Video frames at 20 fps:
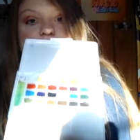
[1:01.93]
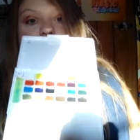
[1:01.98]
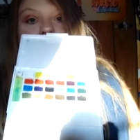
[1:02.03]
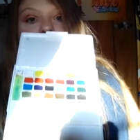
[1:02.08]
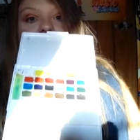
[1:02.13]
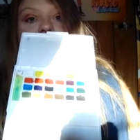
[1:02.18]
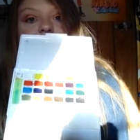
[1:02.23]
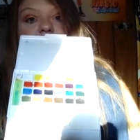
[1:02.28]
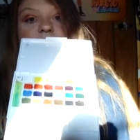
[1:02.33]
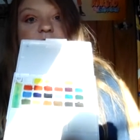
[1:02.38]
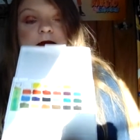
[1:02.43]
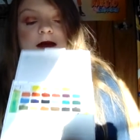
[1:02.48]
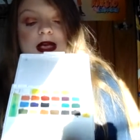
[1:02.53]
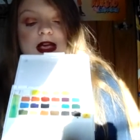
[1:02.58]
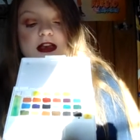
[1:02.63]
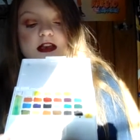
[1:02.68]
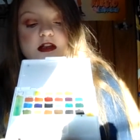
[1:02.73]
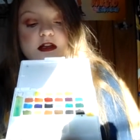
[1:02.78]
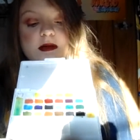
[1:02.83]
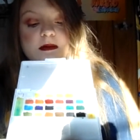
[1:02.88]
mixing
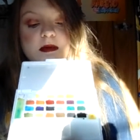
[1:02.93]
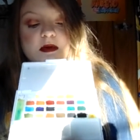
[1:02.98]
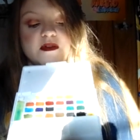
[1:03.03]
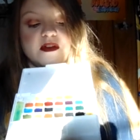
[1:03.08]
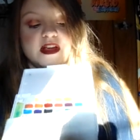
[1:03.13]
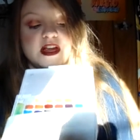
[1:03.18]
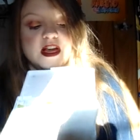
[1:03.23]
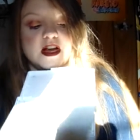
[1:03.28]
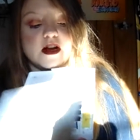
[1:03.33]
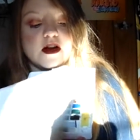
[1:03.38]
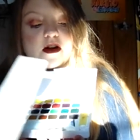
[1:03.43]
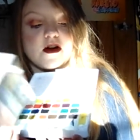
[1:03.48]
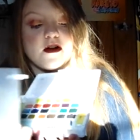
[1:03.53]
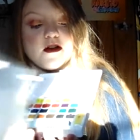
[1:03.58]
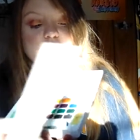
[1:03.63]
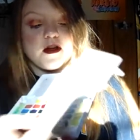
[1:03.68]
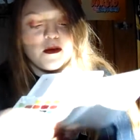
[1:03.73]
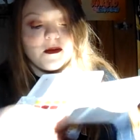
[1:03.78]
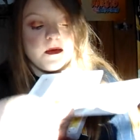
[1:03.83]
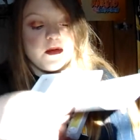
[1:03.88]
pan. You can move it here,
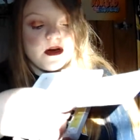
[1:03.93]
you can